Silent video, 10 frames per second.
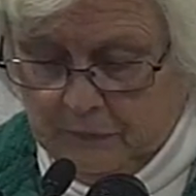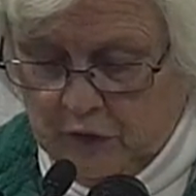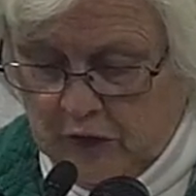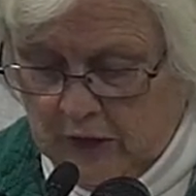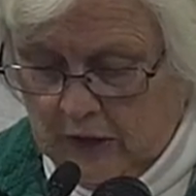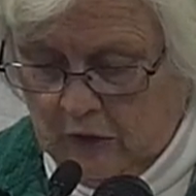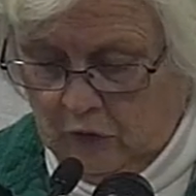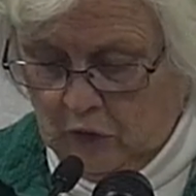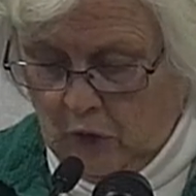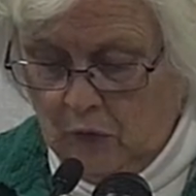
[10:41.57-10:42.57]

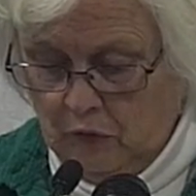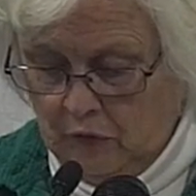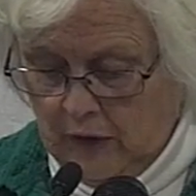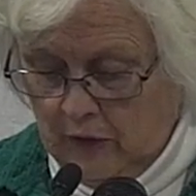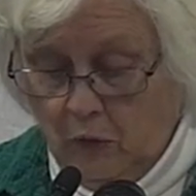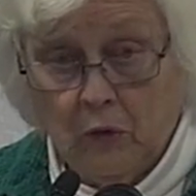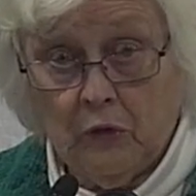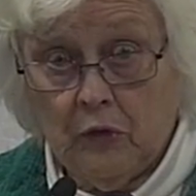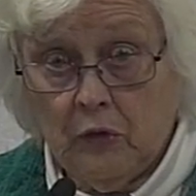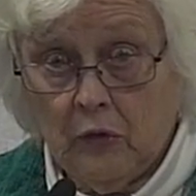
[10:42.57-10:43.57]
chickens, goats, and
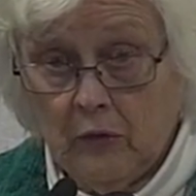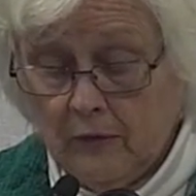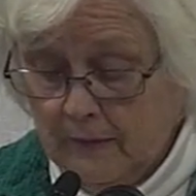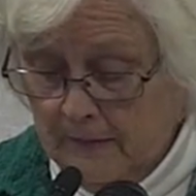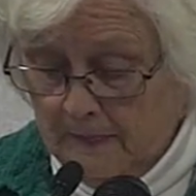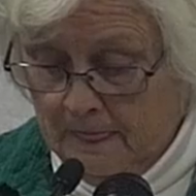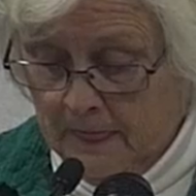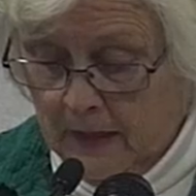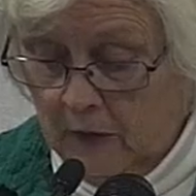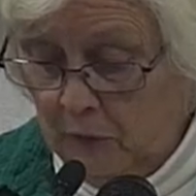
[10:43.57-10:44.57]
horses,
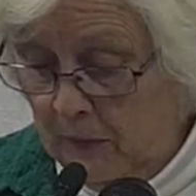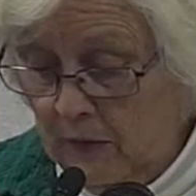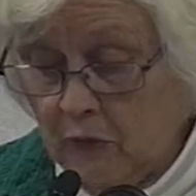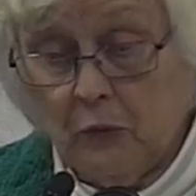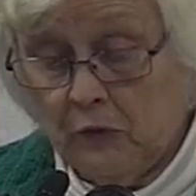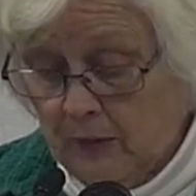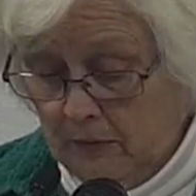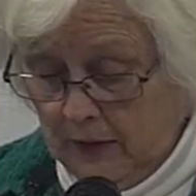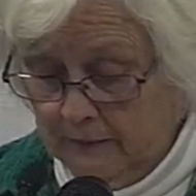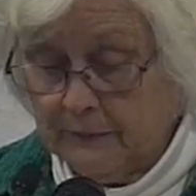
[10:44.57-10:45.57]
experience was
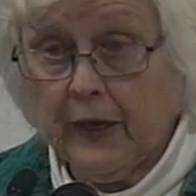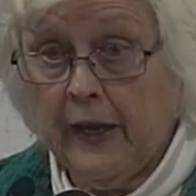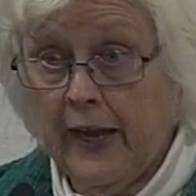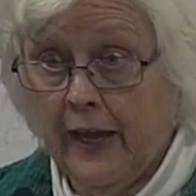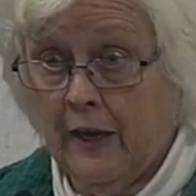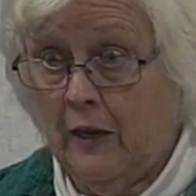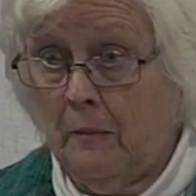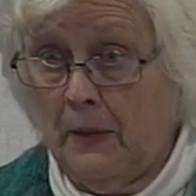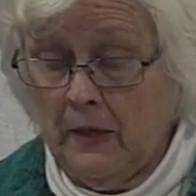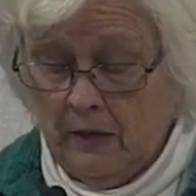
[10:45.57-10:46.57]
something I had in
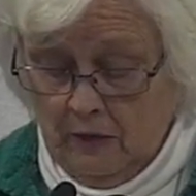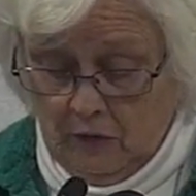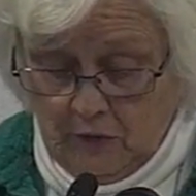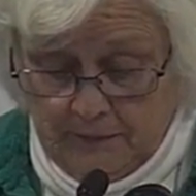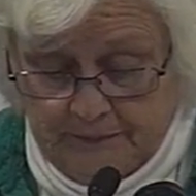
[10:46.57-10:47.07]
abundance.